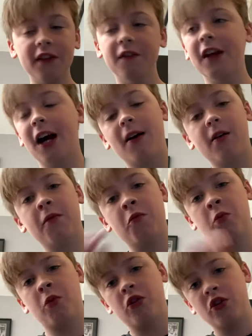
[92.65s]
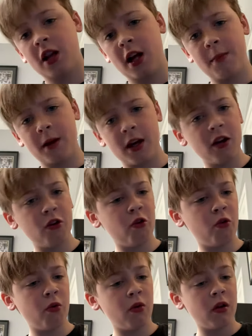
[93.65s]
Now, if you watch Tabor
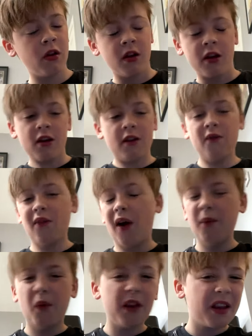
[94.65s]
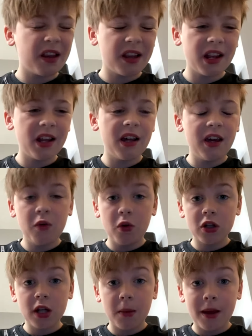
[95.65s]
Hill, I'm not. Uh, if you watch
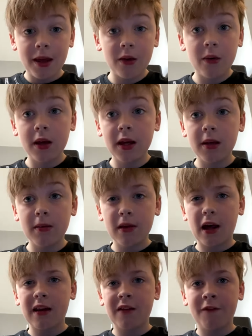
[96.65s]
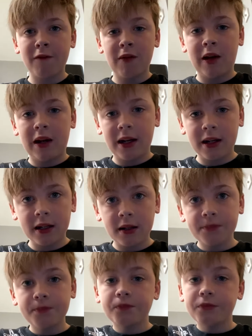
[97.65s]
Tabor Hill, he has a free link.
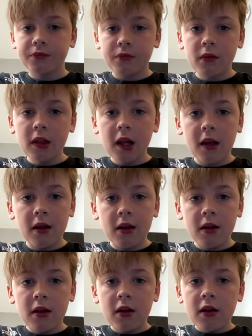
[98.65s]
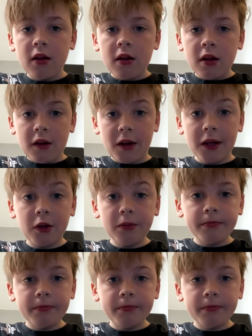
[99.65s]
So that's cool.